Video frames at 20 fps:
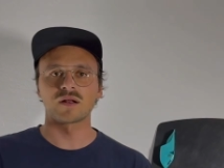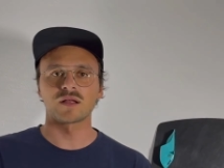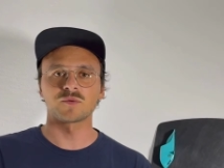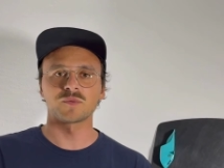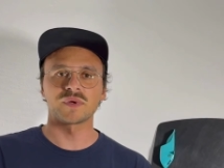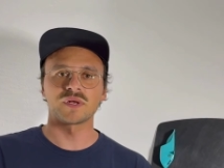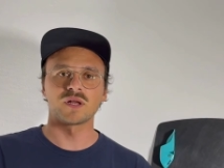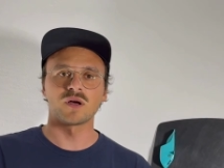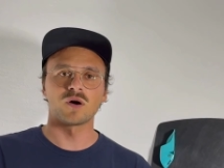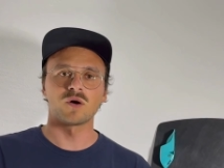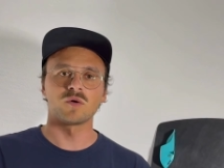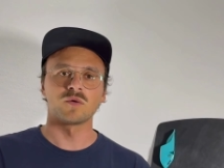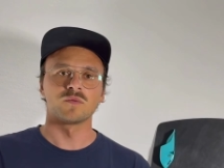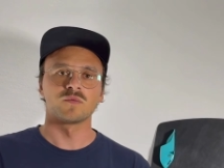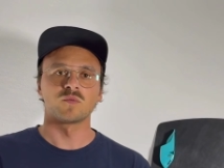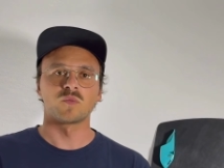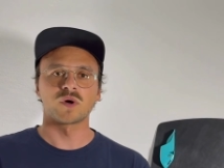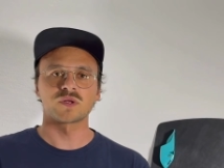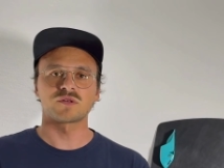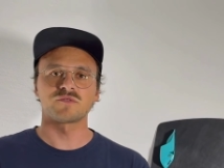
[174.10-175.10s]
that we know
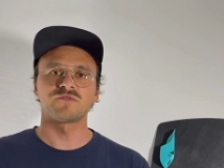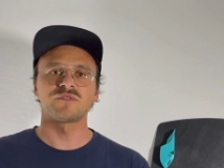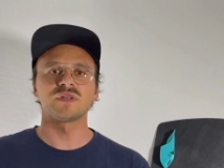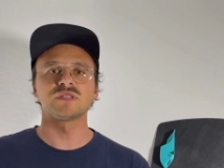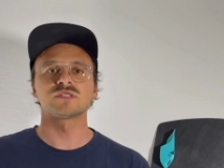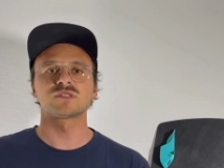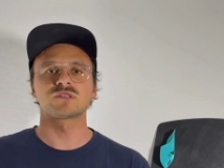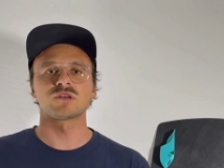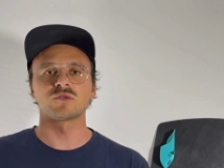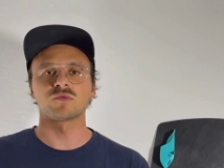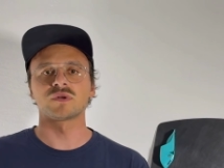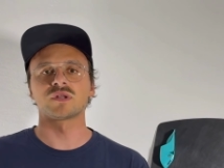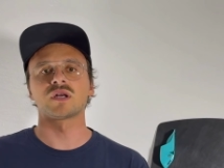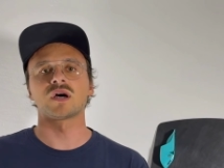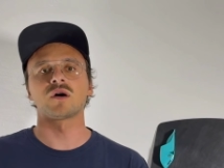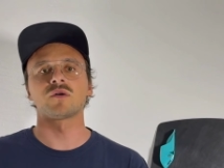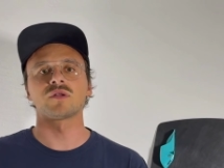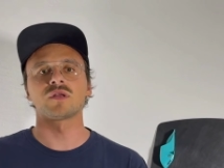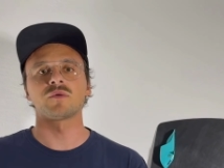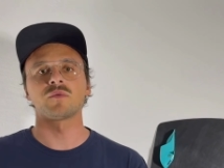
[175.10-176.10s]
what the fins do and
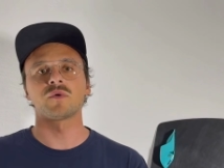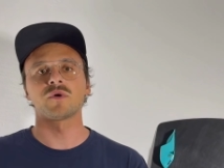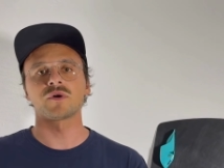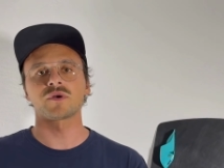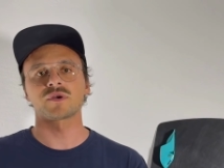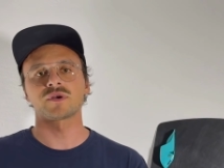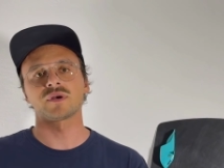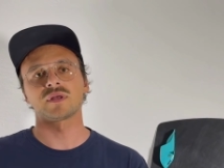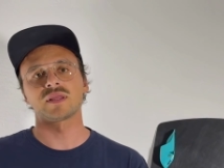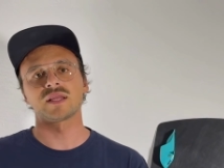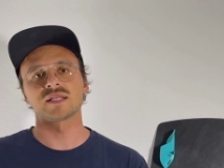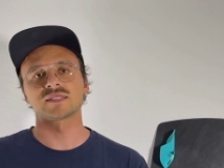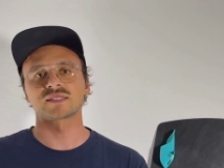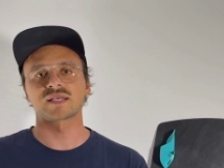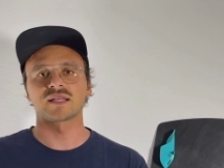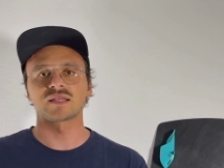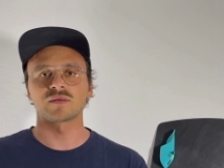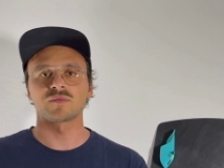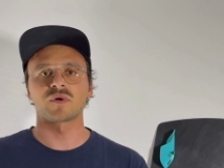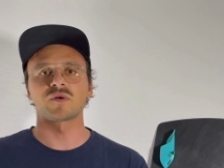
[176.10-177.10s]
how they work, let's
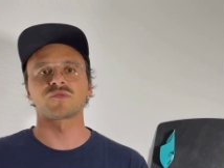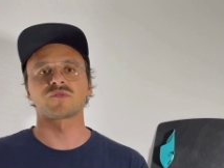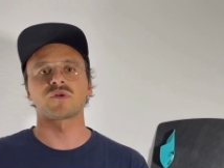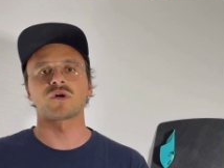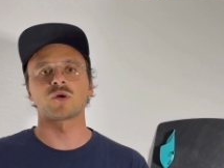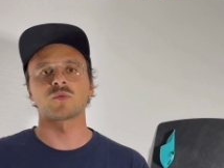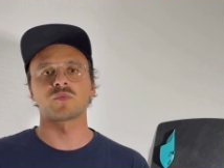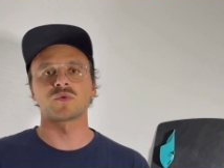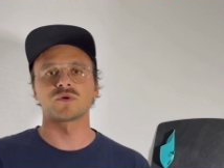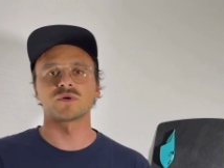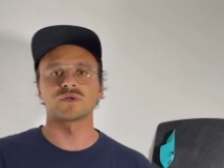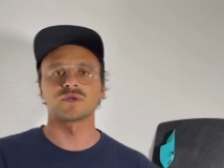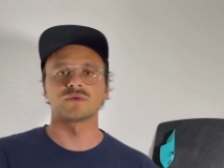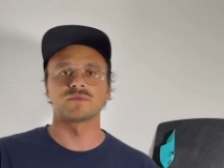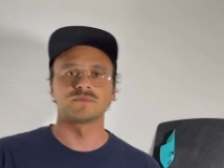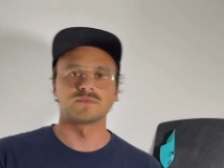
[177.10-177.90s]
get them onto our board.